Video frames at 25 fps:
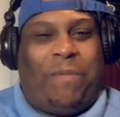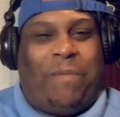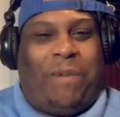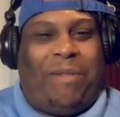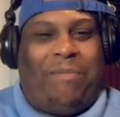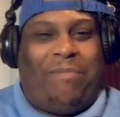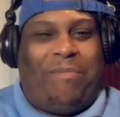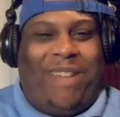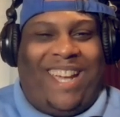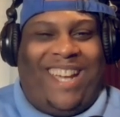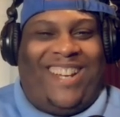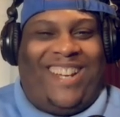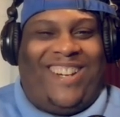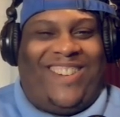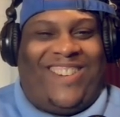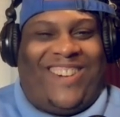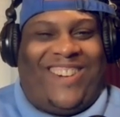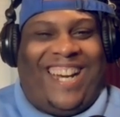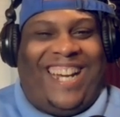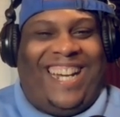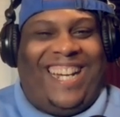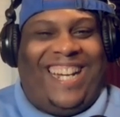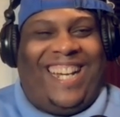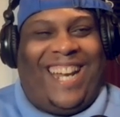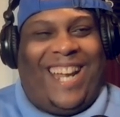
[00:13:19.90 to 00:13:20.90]
my bed
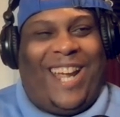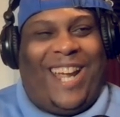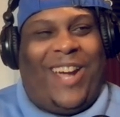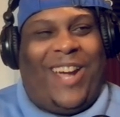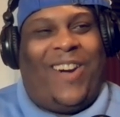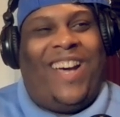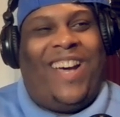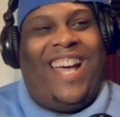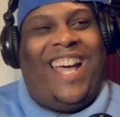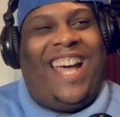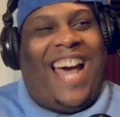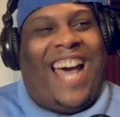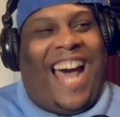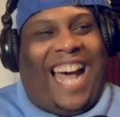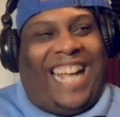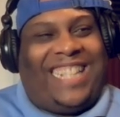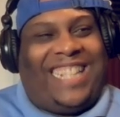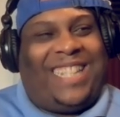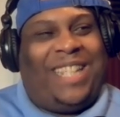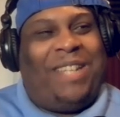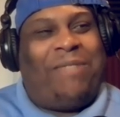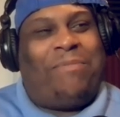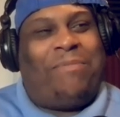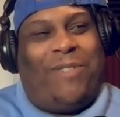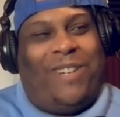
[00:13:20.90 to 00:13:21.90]
right now. I
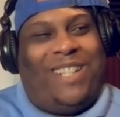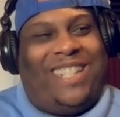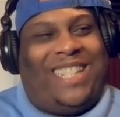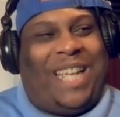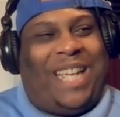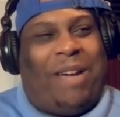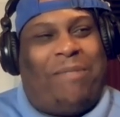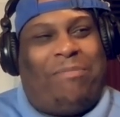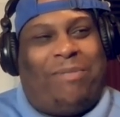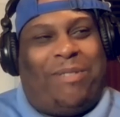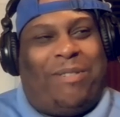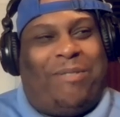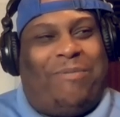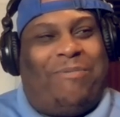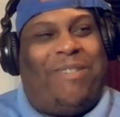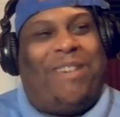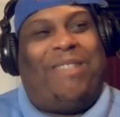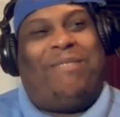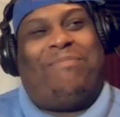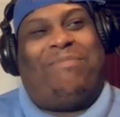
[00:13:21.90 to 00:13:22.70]
sleep on top of the one